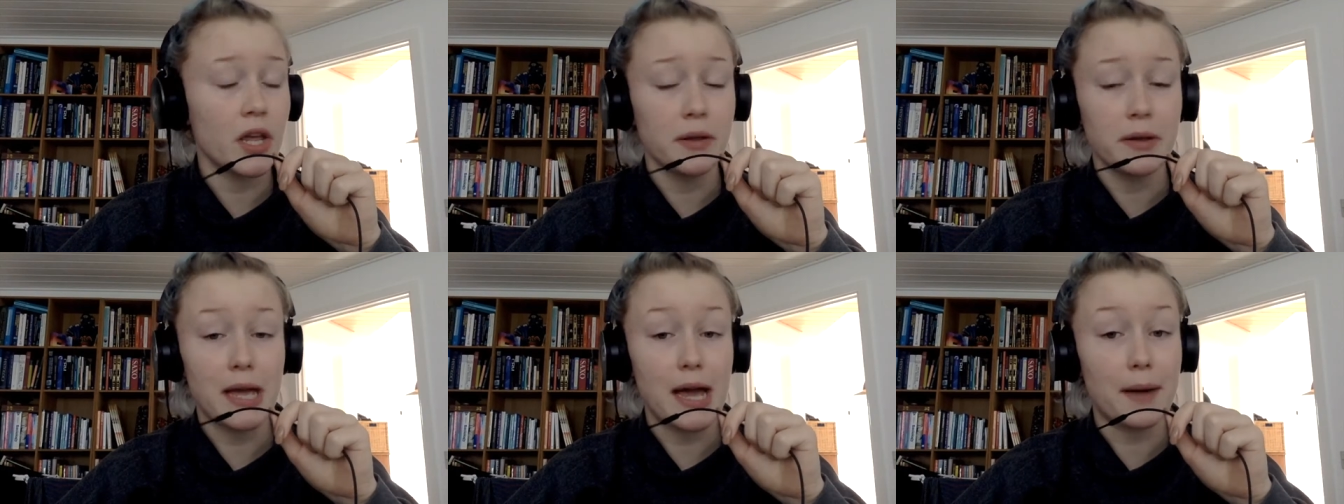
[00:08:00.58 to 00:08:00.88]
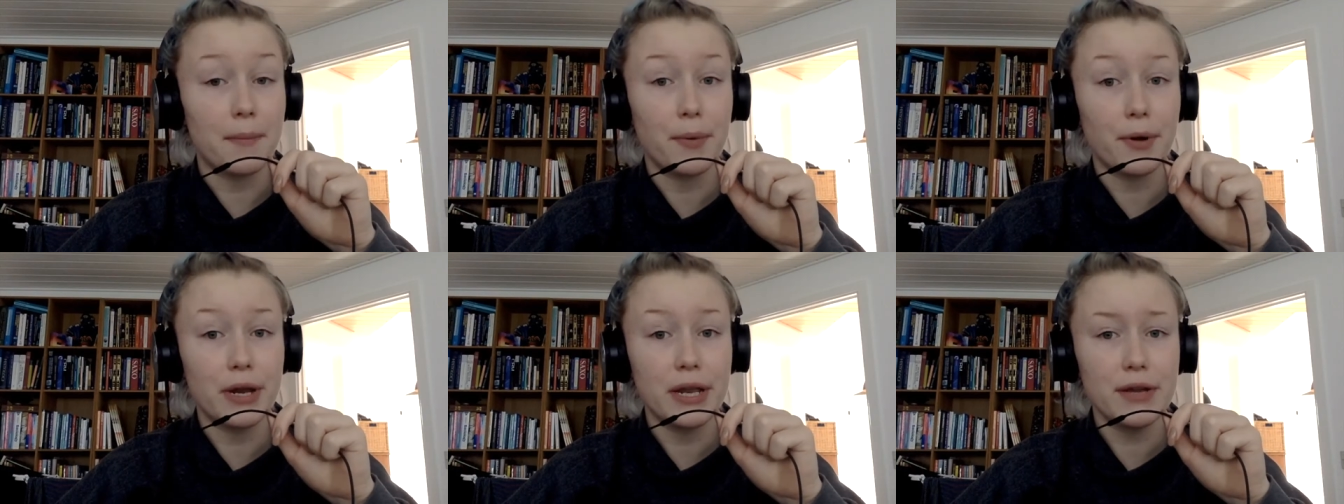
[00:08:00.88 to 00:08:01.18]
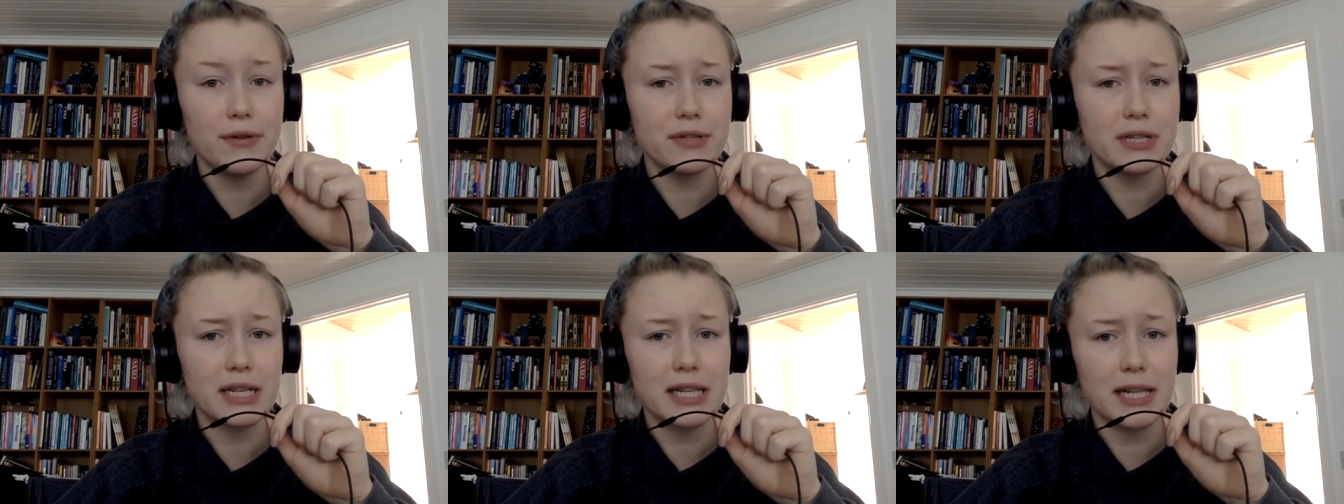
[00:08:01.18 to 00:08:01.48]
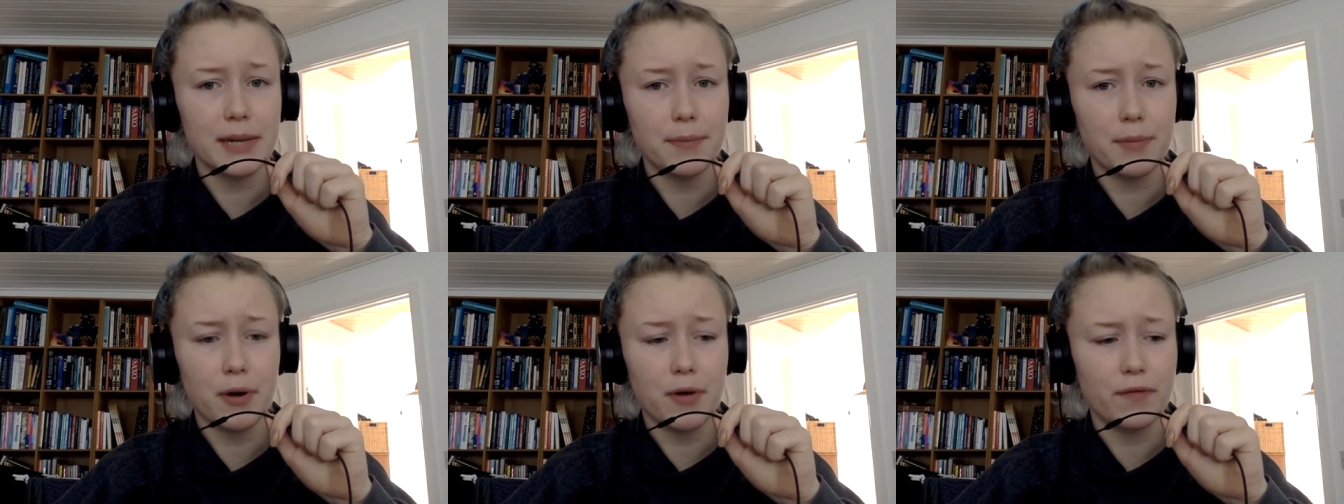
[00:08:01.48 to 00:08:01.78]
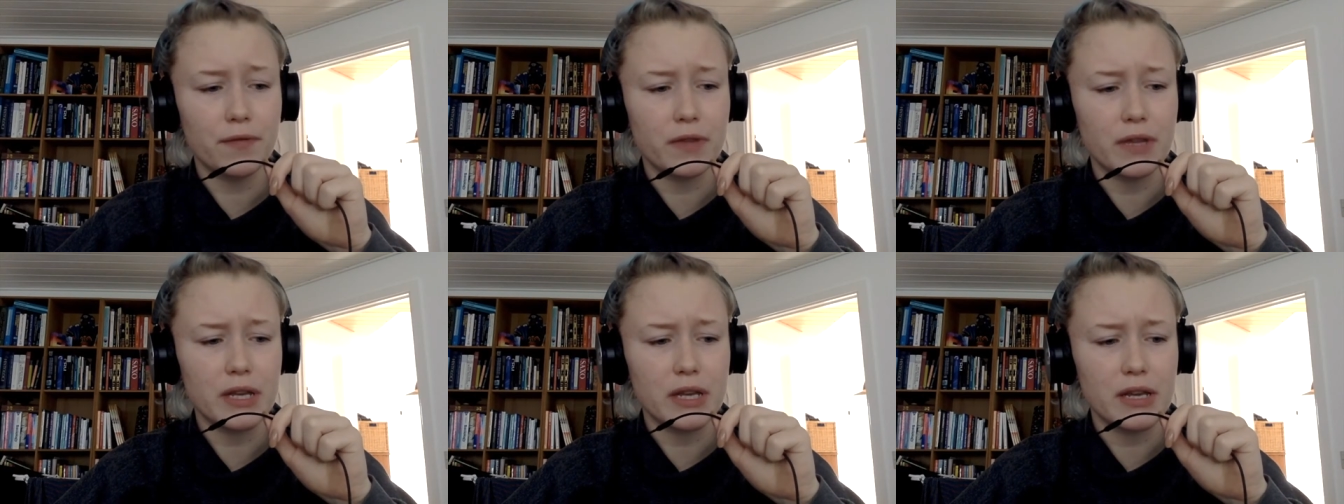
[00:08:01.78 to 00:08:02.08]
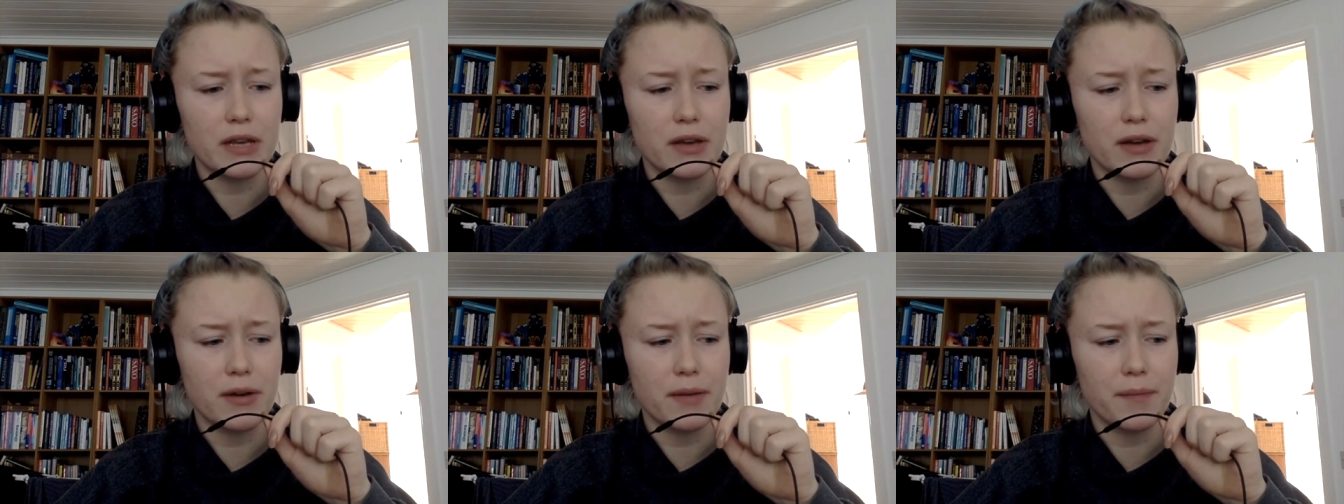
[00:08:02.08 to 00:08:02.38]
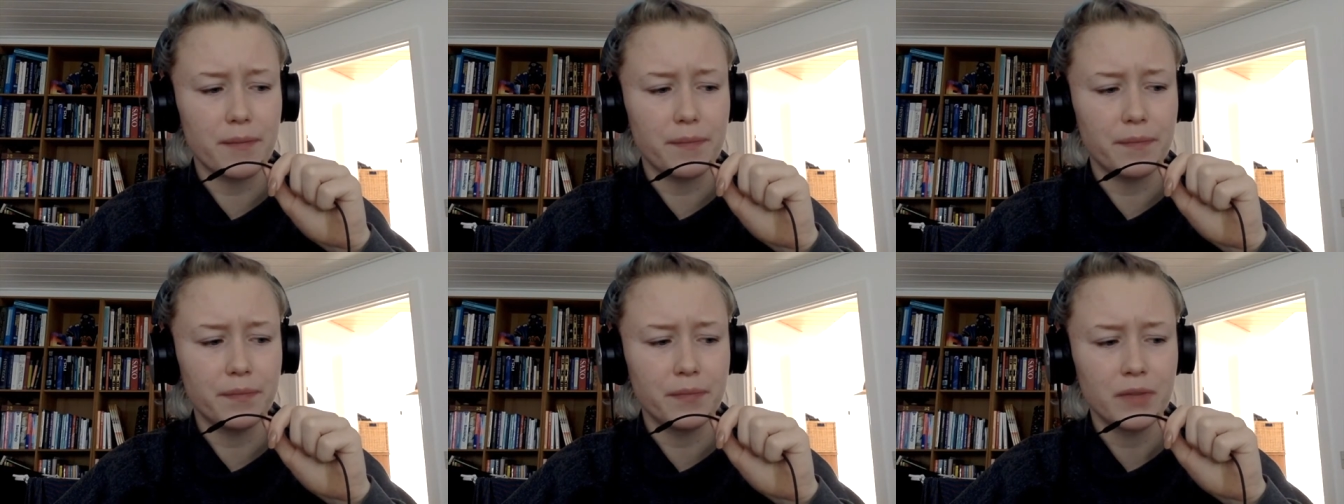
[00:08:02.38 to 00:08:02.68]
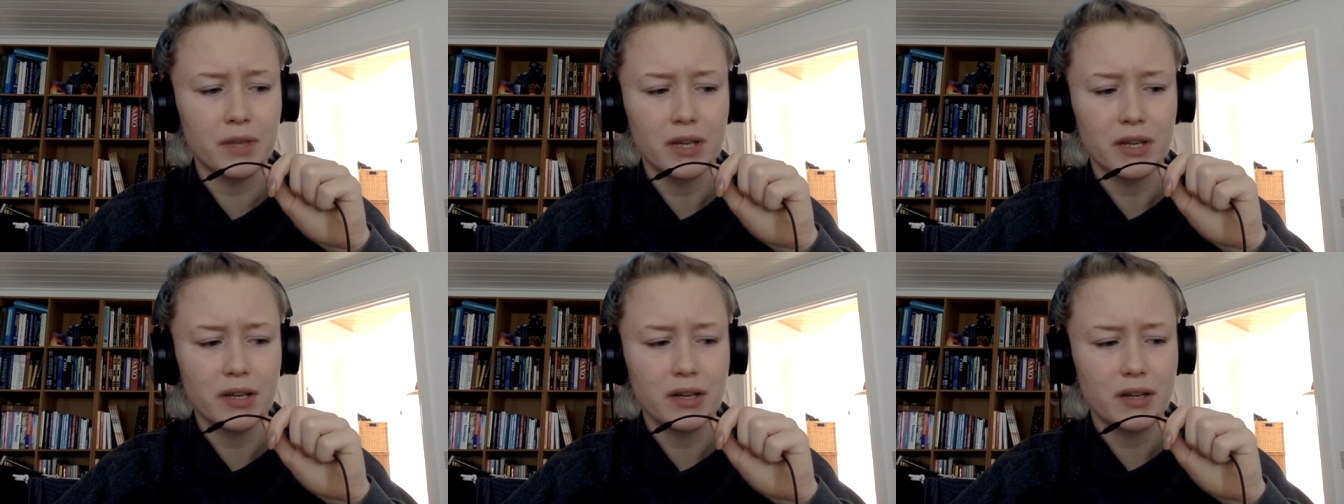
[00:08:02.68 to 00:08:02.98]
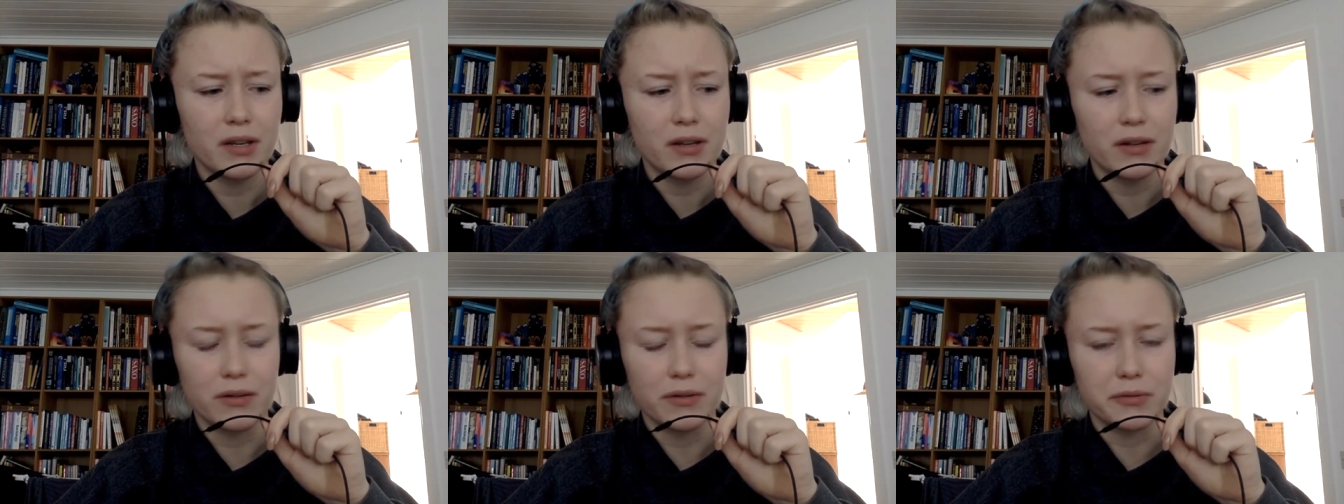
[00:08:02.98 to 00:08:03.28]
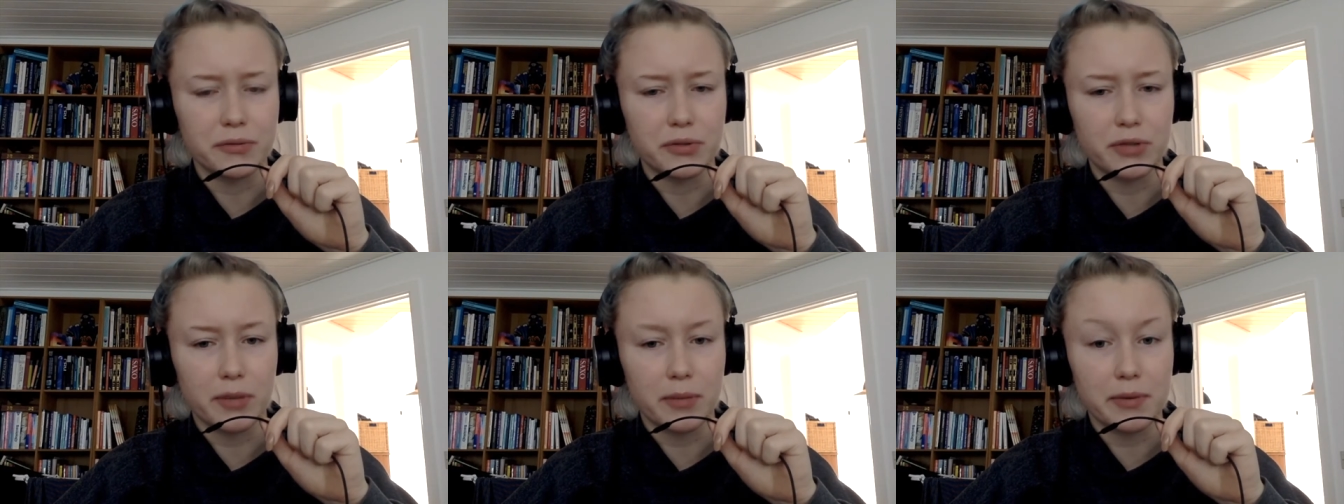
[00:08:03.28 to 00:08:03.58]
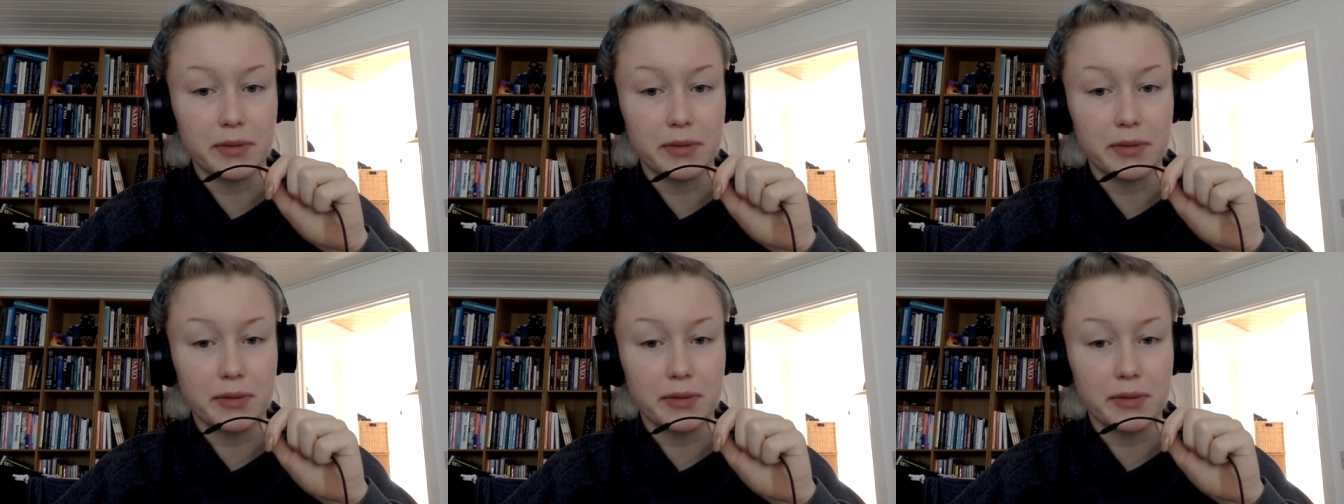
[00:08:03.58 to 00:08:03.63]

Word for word: yeah but here's a clip of the um some